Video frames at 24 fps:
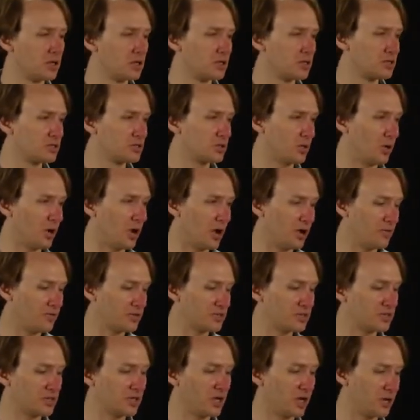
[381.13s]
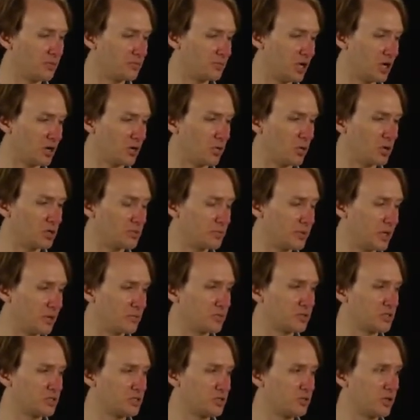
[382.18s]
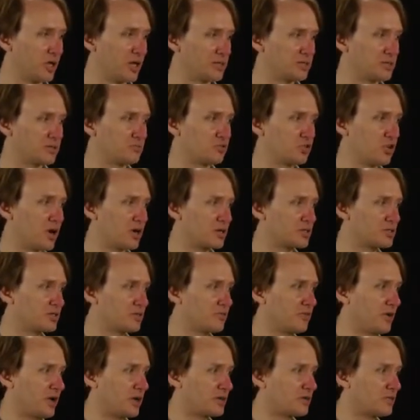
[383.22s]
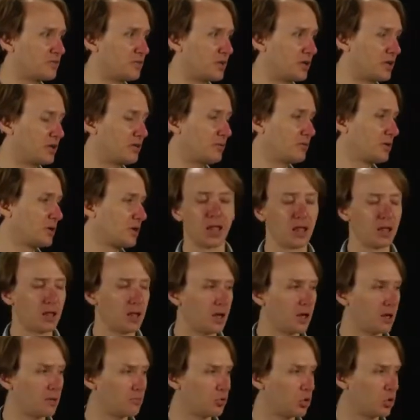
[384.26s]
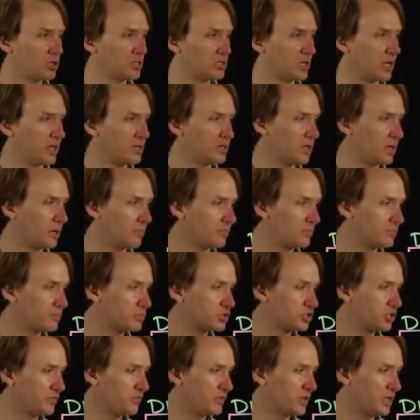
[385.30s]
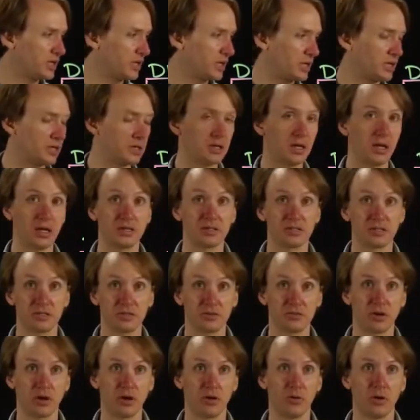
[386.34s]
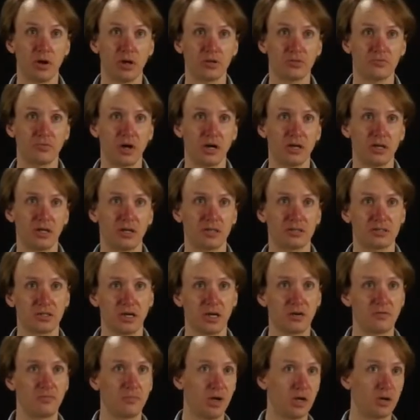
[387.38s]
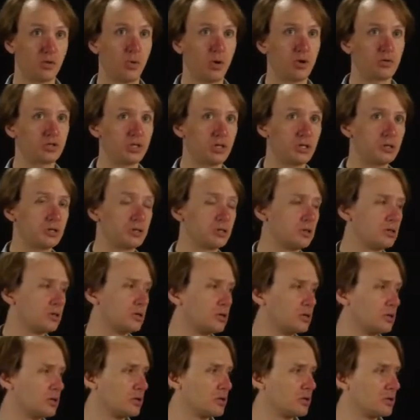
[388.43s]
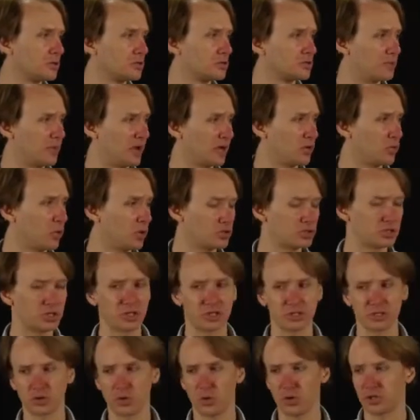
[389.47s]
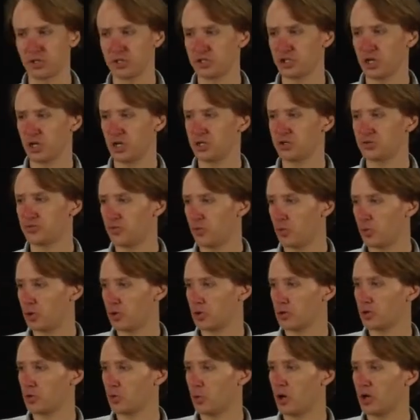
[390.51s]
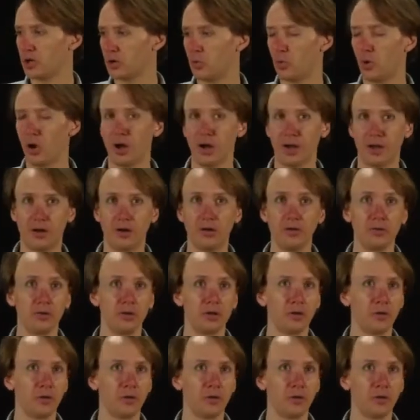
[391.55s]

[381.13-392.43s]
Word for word: So obviously I'm not going to be able to do that subtraction effectively, and I'm going to end up shifting in a zero on the right-hand side of my quotient. So my quotient isn't going to change for quite a while.